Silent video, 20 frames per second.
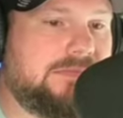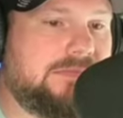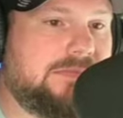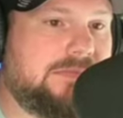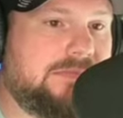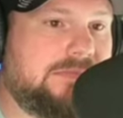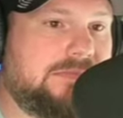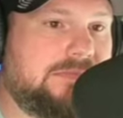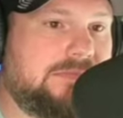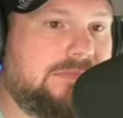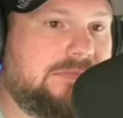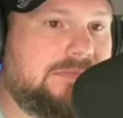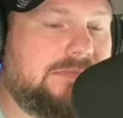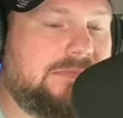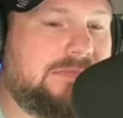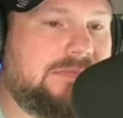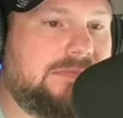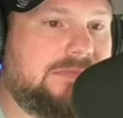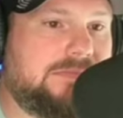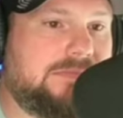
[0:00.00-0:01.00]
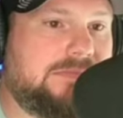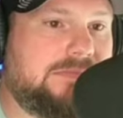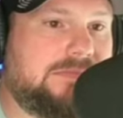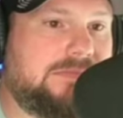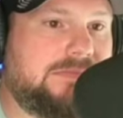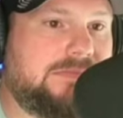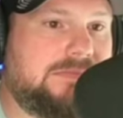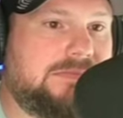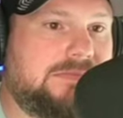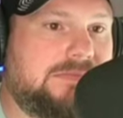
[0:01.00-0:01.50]

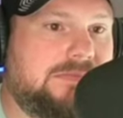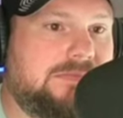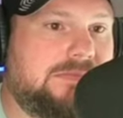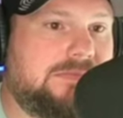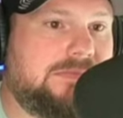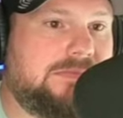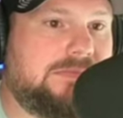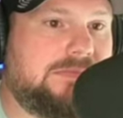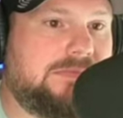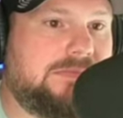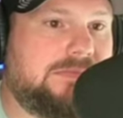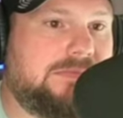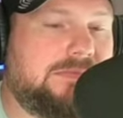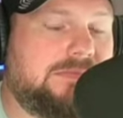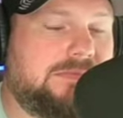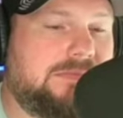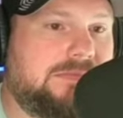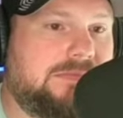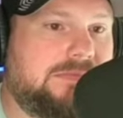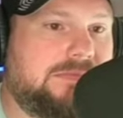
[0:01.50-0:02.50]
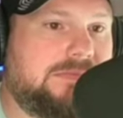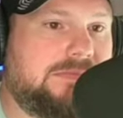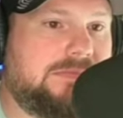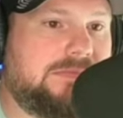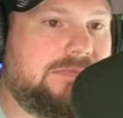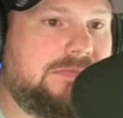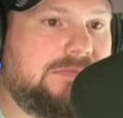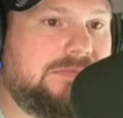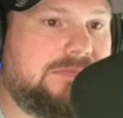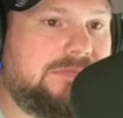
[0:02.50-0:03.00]

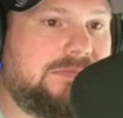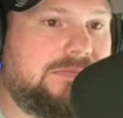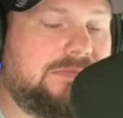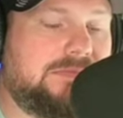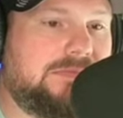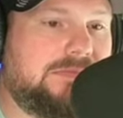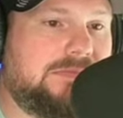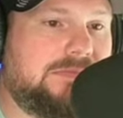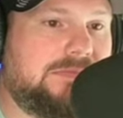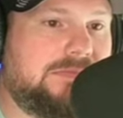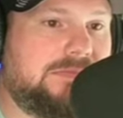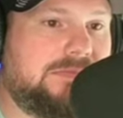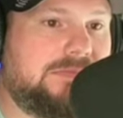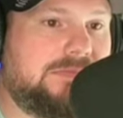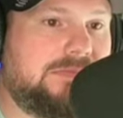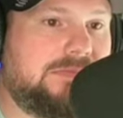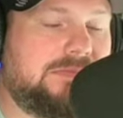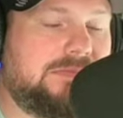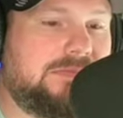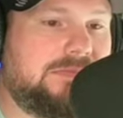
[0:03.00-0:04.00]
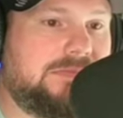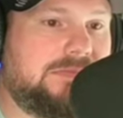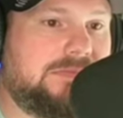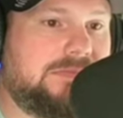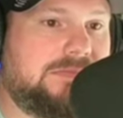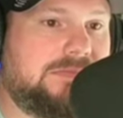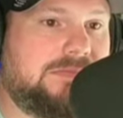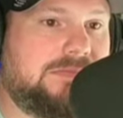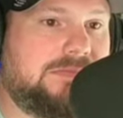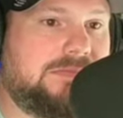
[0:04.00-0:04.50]

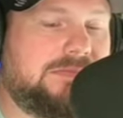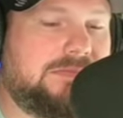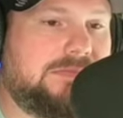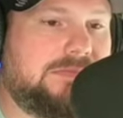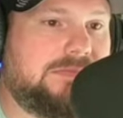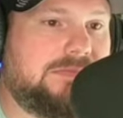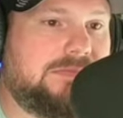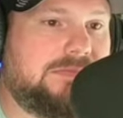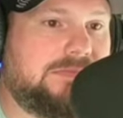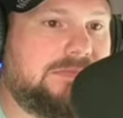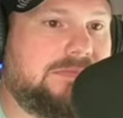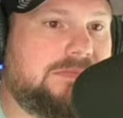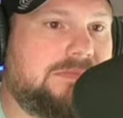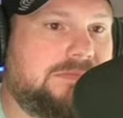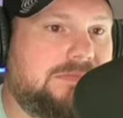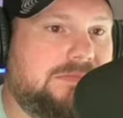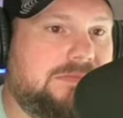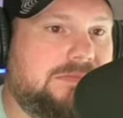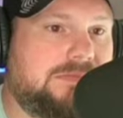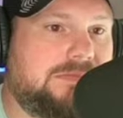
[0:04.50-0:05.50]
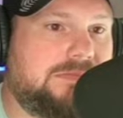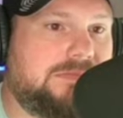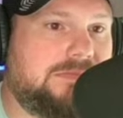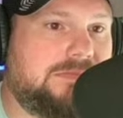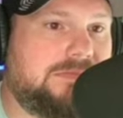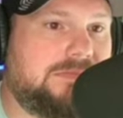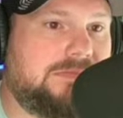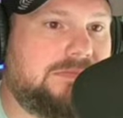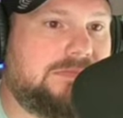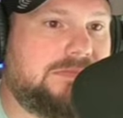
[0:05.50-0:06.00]

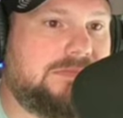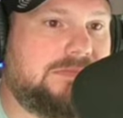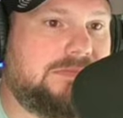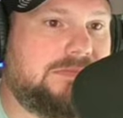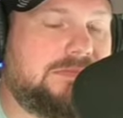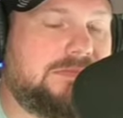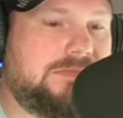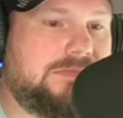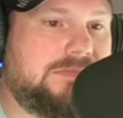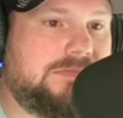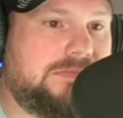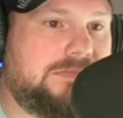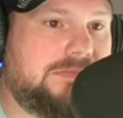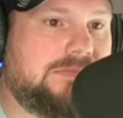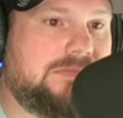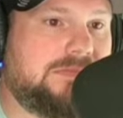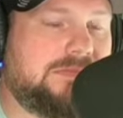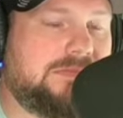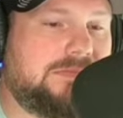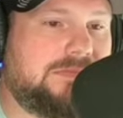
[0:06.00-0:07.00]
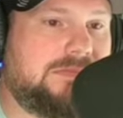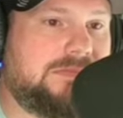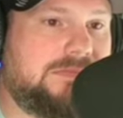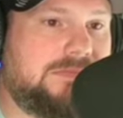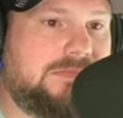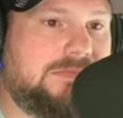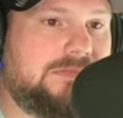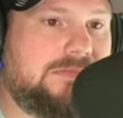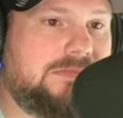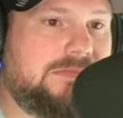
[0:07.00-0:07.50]

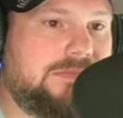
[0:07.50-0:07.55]
(not speaking)